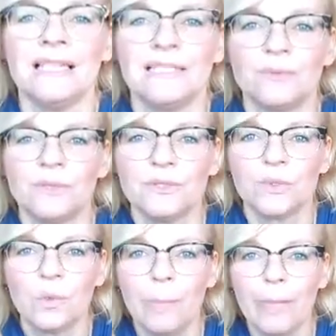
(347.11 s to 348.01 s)
This one's
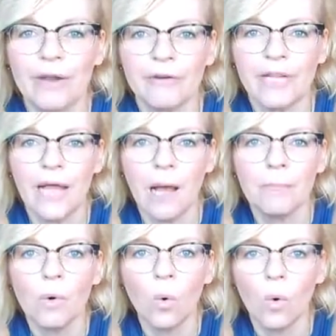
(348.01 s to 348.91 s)
called Berry
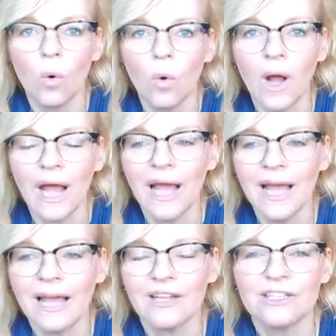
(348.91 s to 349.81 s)
Amore,
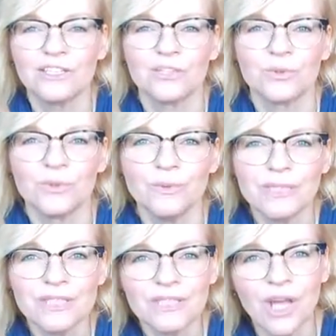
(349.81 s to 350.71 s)
and I just thought it was
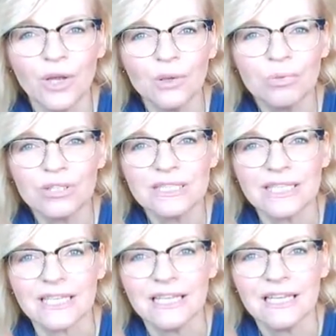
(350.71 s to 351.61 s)
so
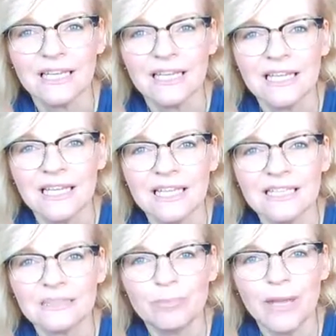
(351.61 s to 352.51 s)
pretty.
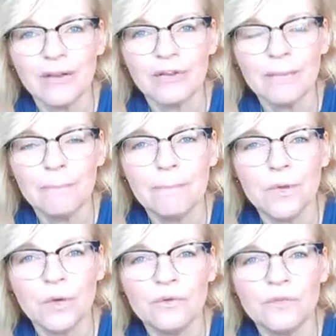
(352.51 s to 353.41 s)
It's berry
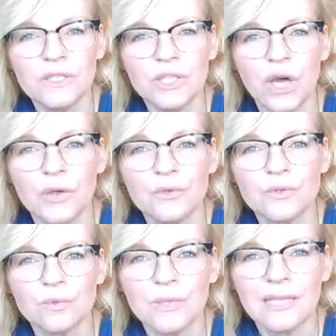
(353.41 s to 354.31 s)
mauvey
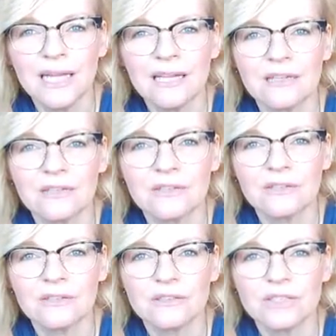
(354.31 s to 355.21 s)
tones with that
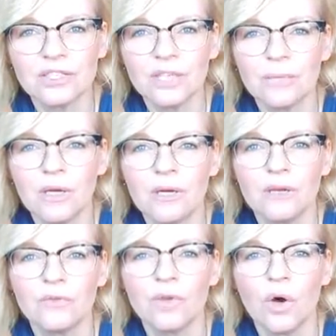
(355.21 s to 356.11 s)
shimmer
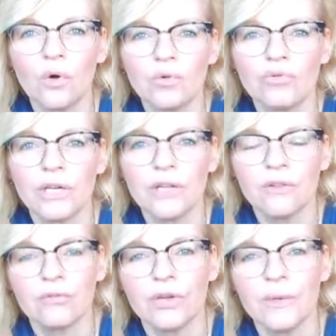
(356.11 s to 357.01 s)
of gold running
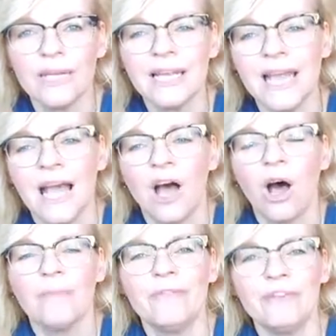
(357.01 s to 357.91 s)
through it.
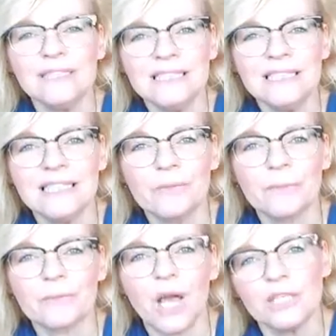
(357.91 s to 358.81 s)
I'm finding
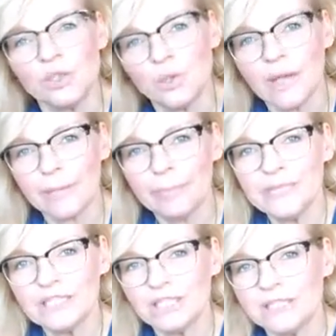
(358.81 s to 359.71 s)
I do like
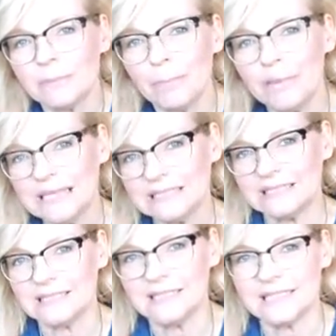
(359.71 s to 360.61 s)
peaches and
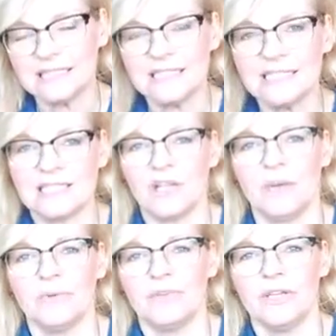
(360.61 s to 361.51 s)
pinks and things this time
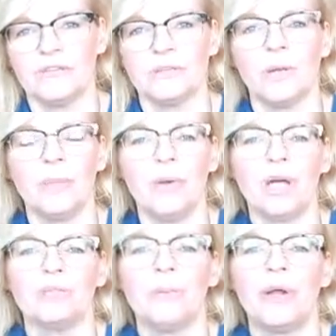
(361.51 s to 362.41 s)
of year as my
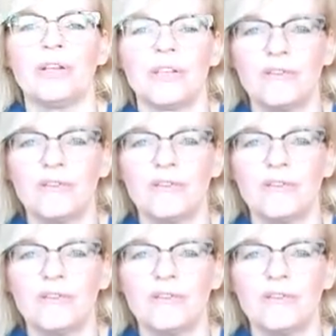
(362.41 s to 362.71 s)
blush, but